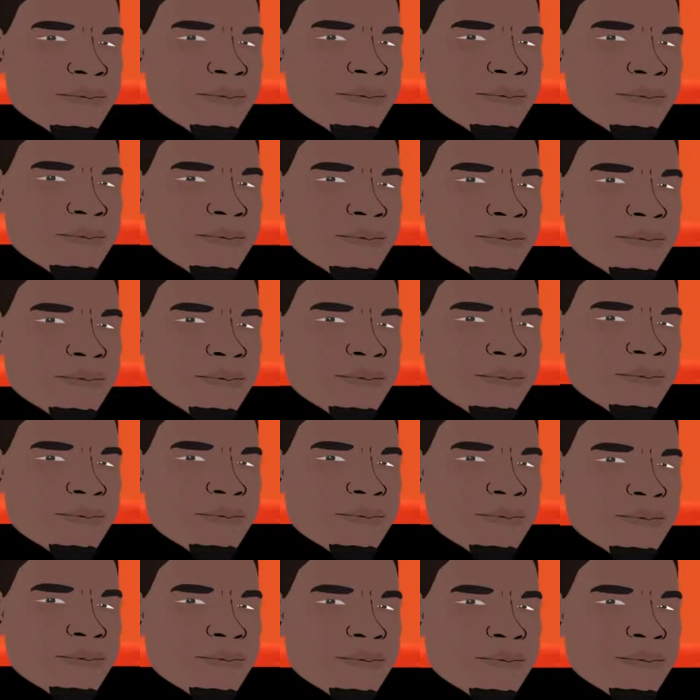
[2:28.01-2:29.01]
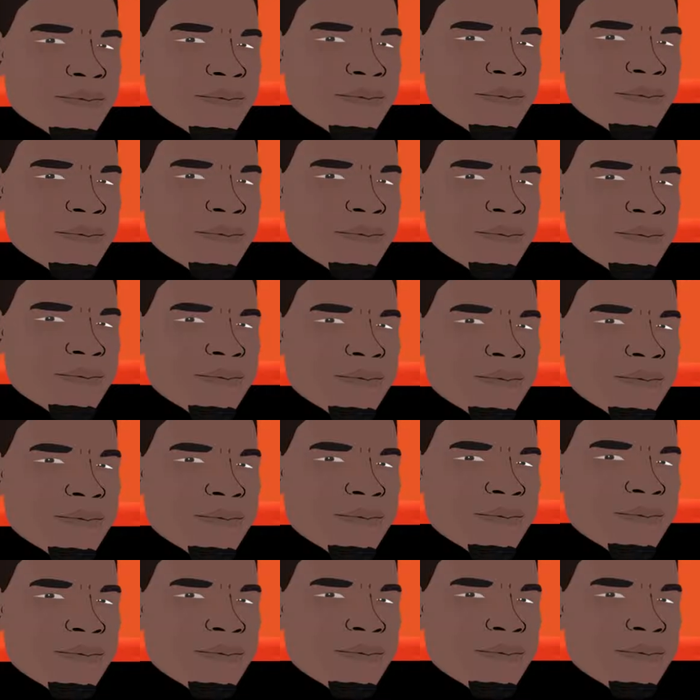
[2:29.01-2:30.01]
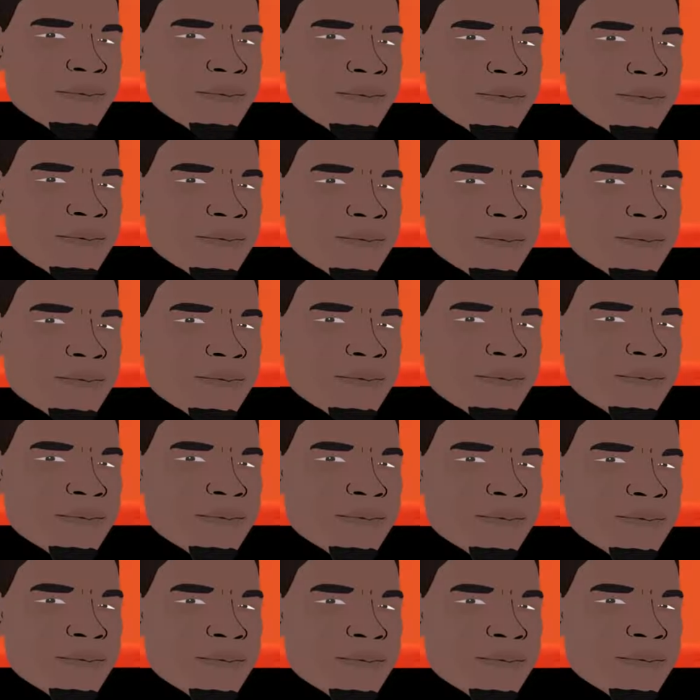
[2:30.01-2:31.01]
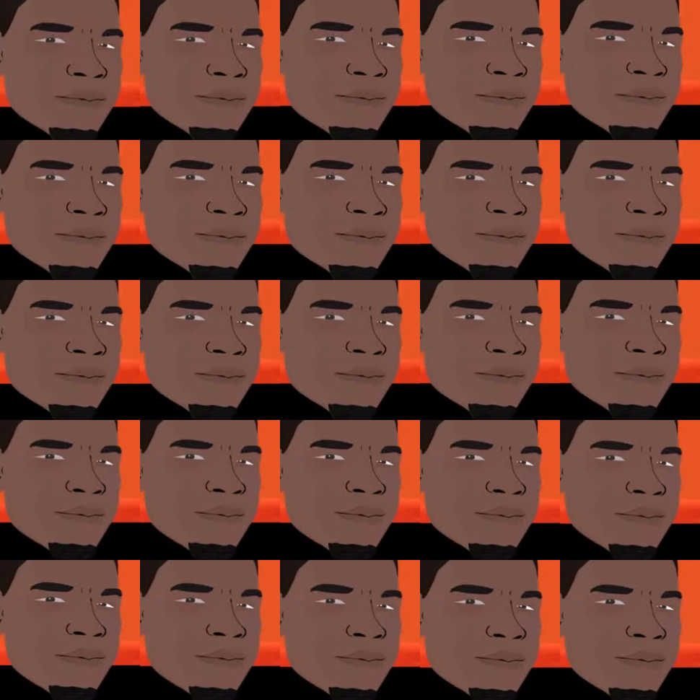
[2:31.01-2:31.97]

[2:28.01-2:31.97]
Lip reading: The person shown says nothing.